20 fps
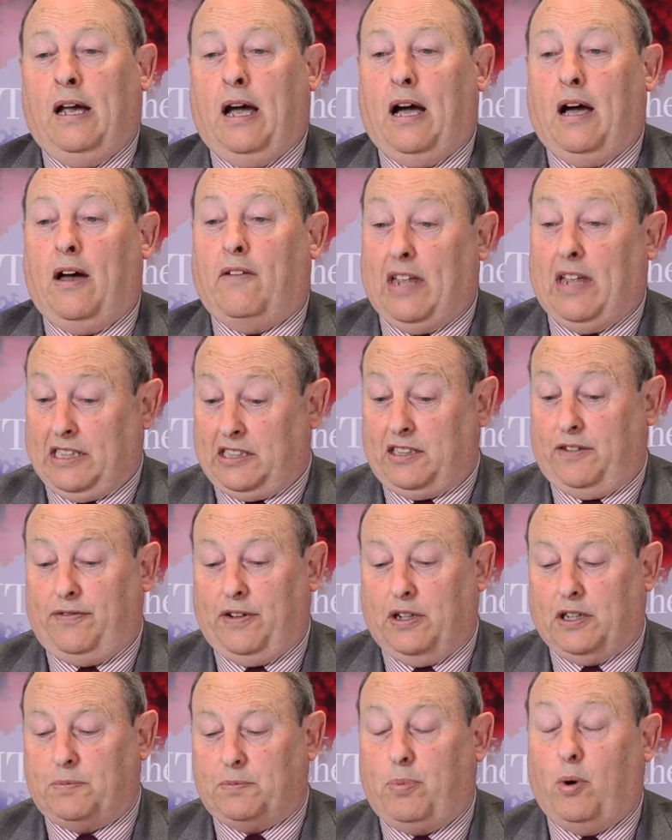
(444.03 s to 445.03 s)
That's the
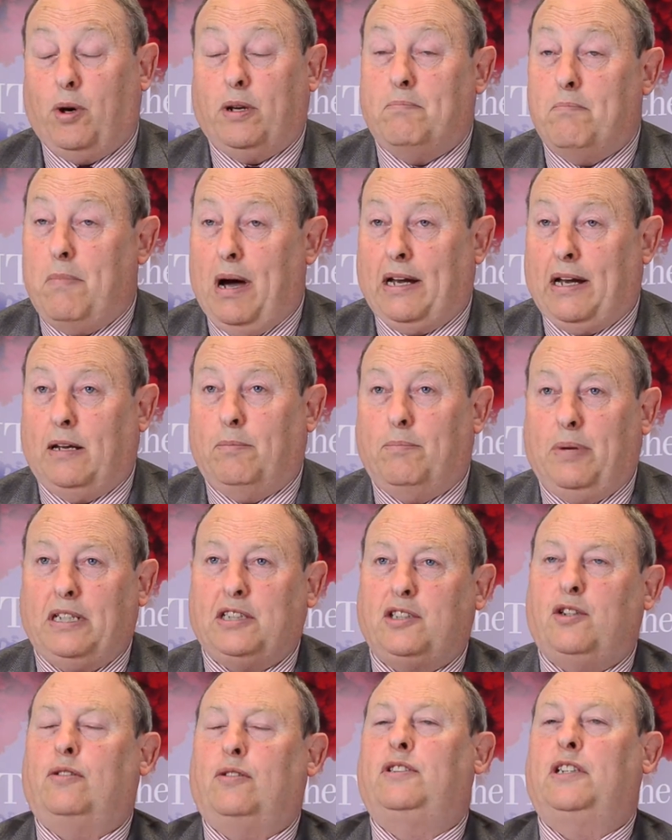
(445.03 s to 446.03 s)
first point, money, but
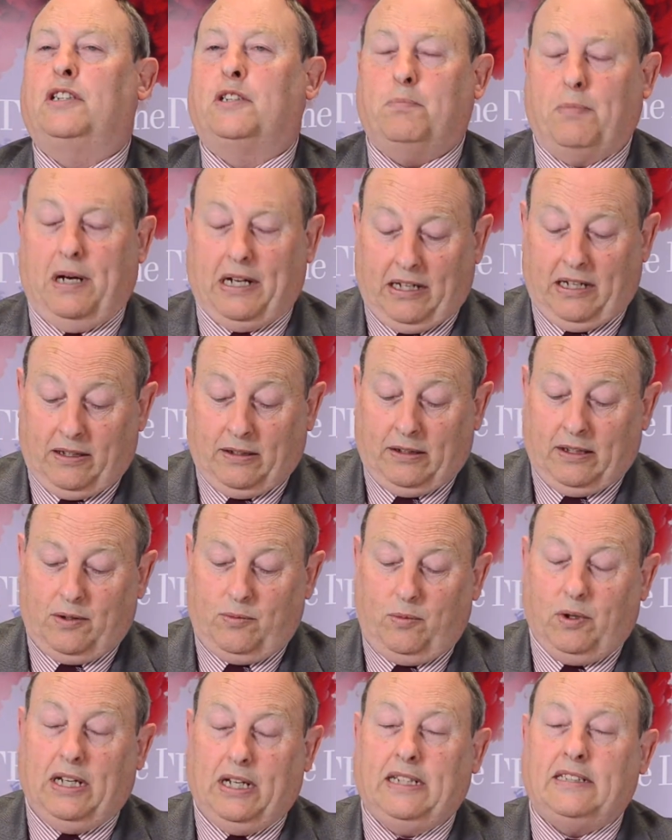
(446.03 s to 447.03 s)
it's not just money.
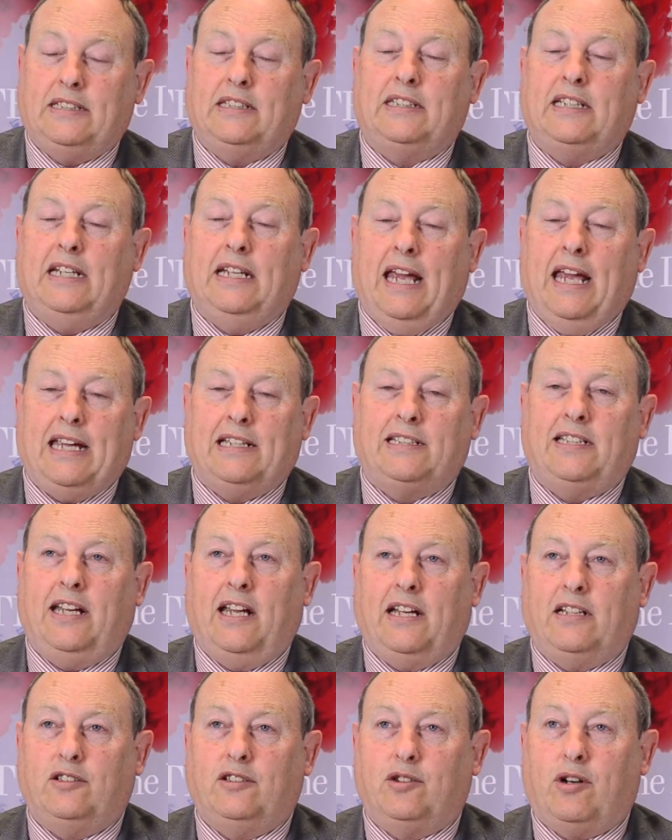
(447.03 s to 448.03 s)
We need to see
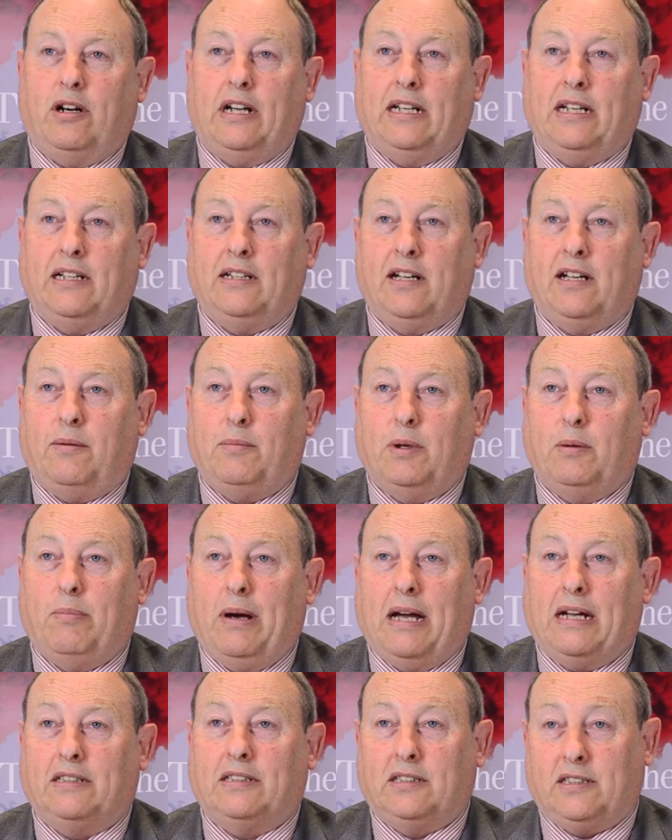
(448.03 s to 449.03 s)
SEN training coming
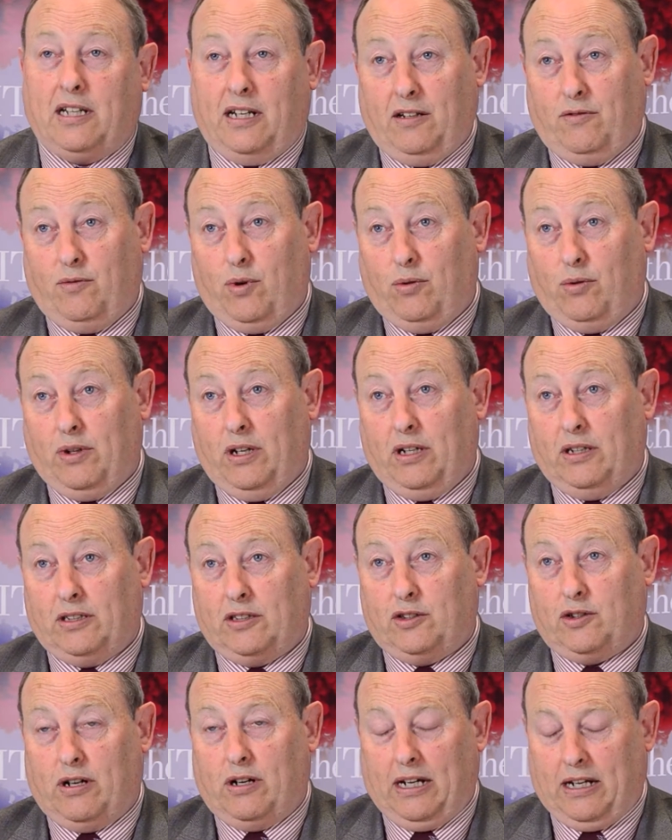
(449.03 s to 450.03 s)
back, state enrolled
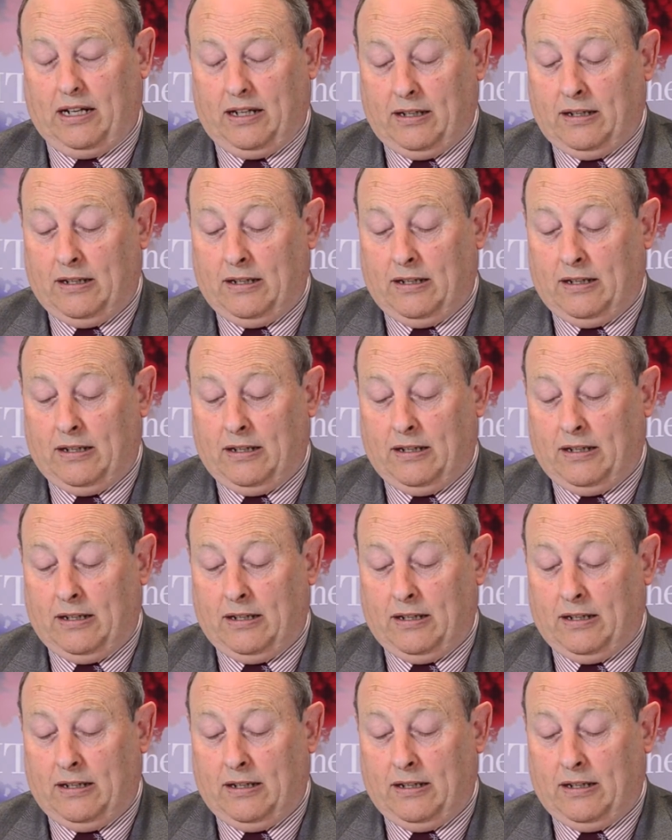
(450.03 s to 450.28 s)
nurse training.